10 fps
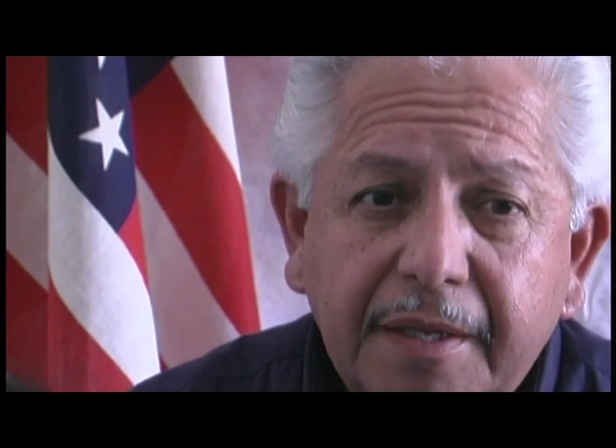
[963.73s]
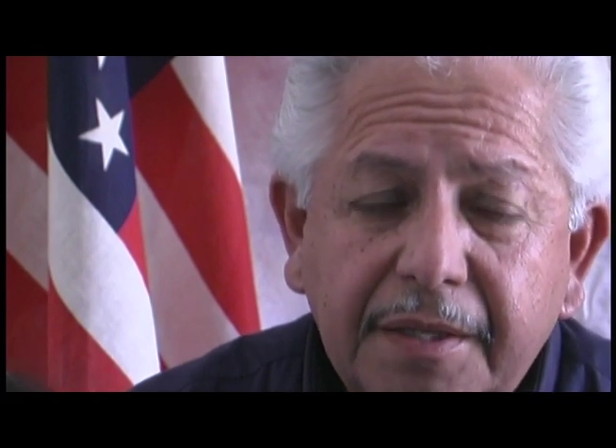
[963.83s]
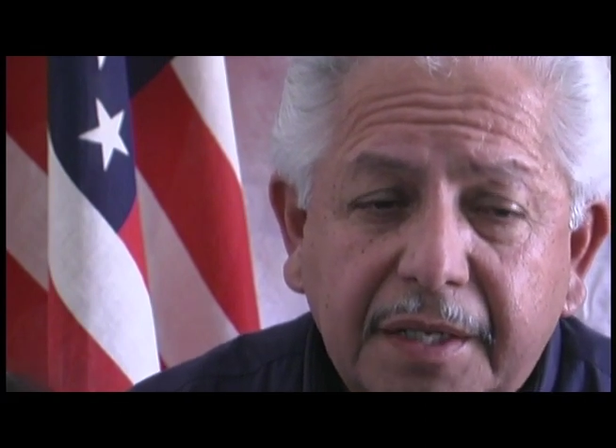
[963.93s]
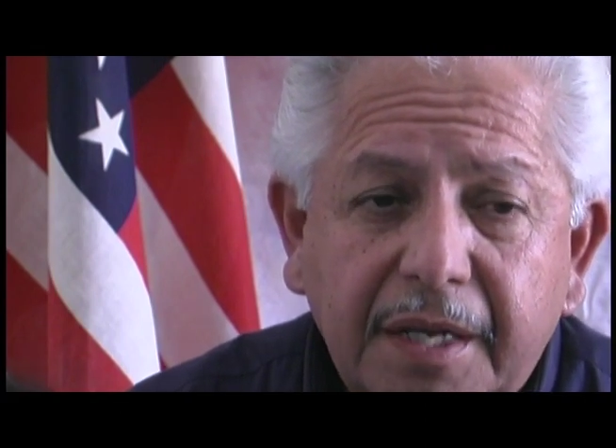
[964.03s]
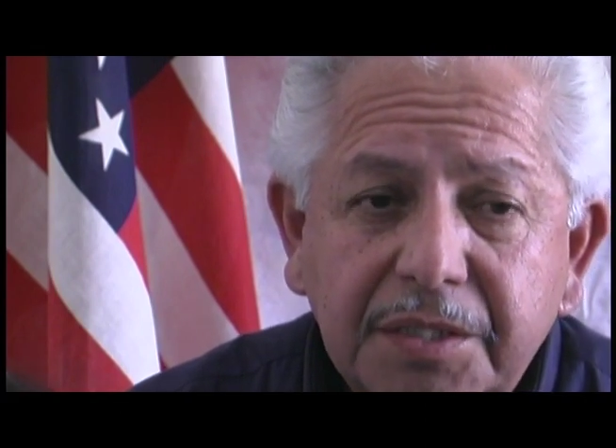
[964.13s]

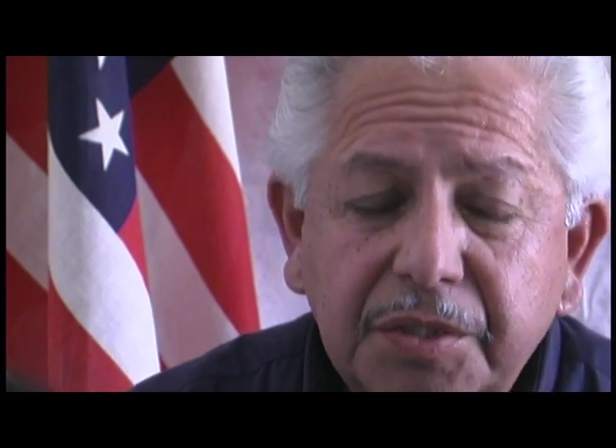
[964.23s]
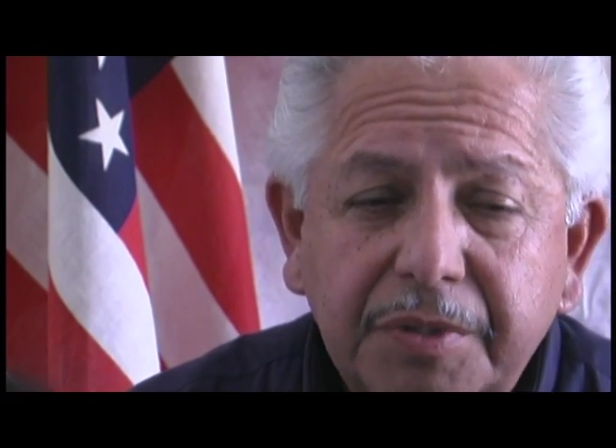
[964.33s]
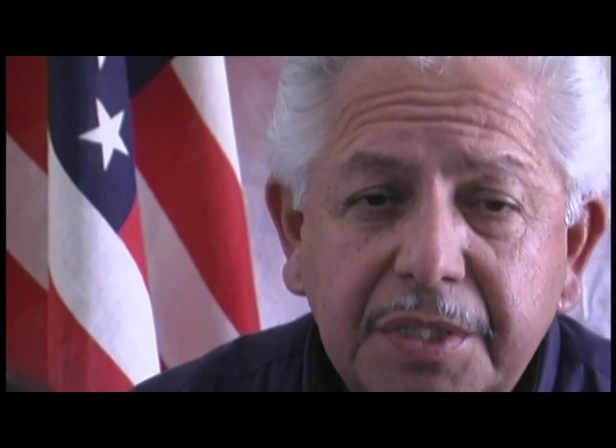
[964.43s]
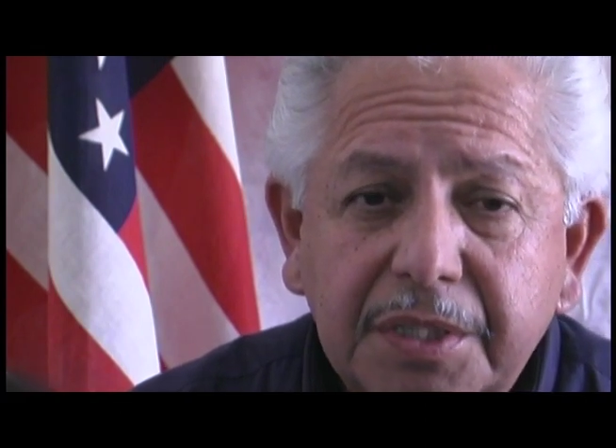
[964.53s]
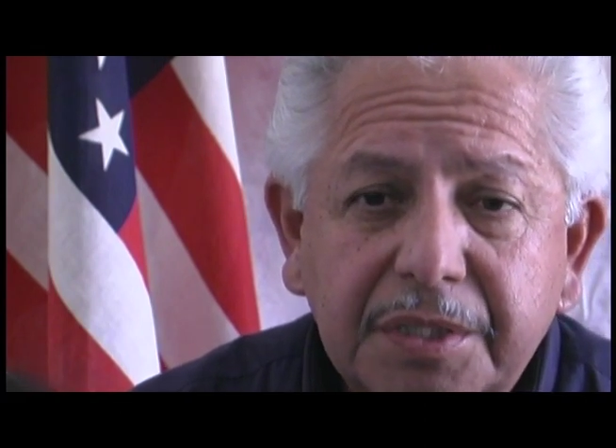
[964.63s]
The
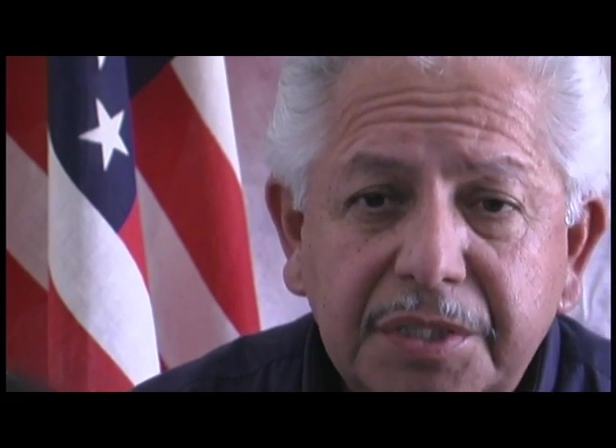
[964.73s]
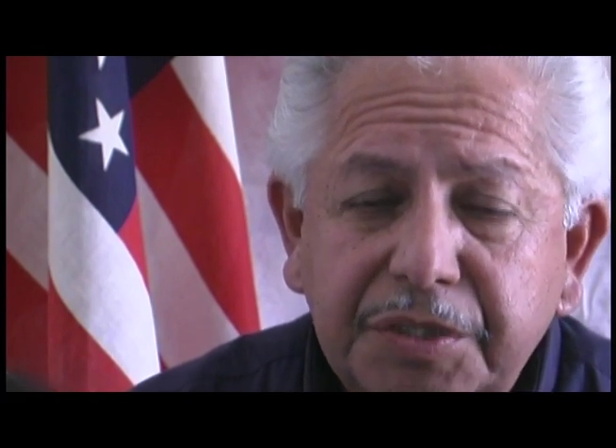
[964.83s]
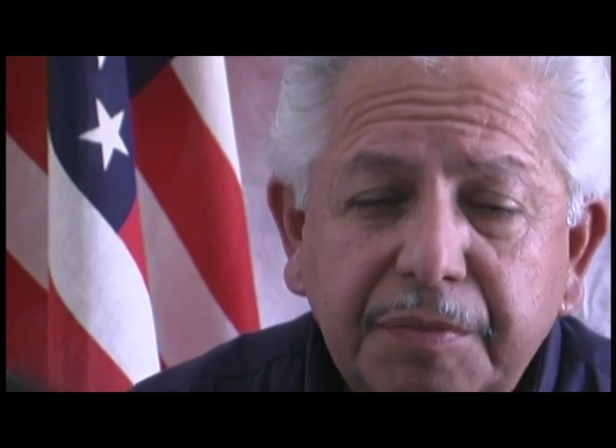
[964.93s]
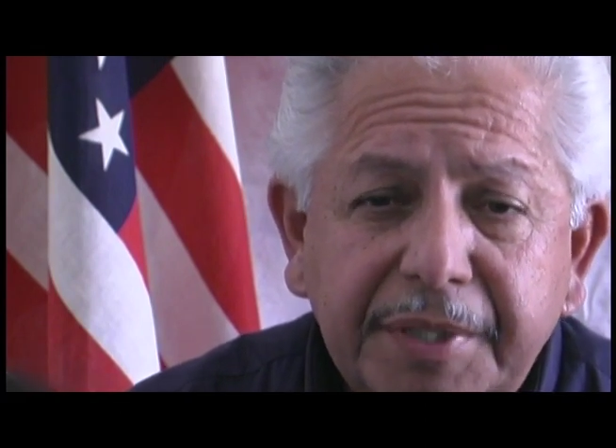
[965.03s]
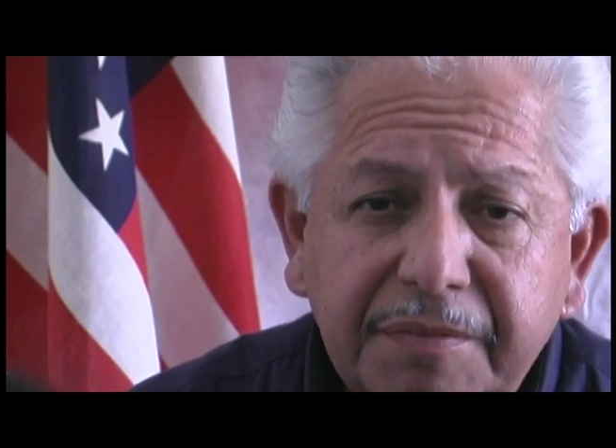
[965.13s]
consequences are
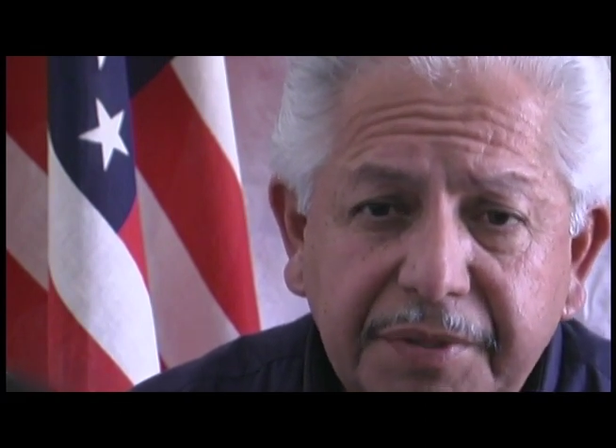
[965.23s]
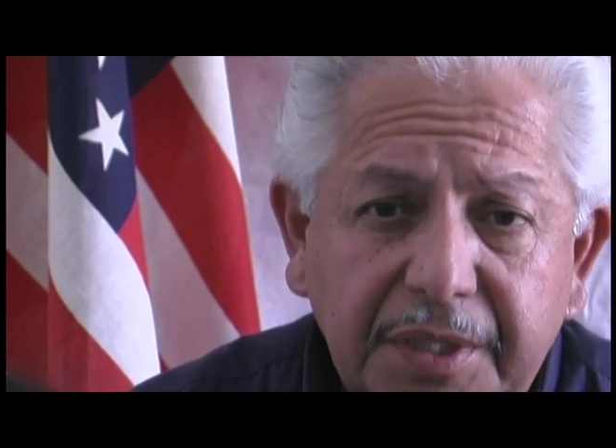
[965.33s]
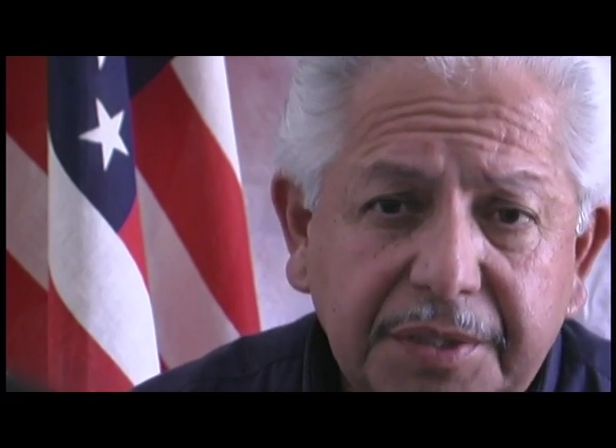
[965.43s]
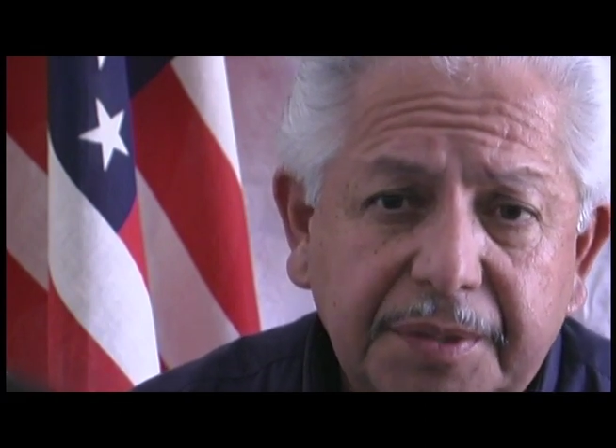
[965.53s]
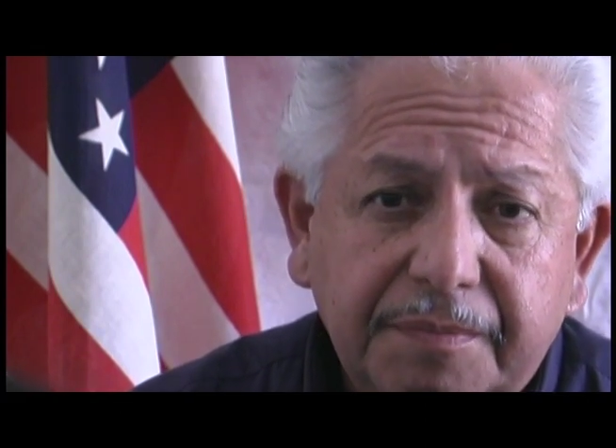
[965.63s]
still being felt.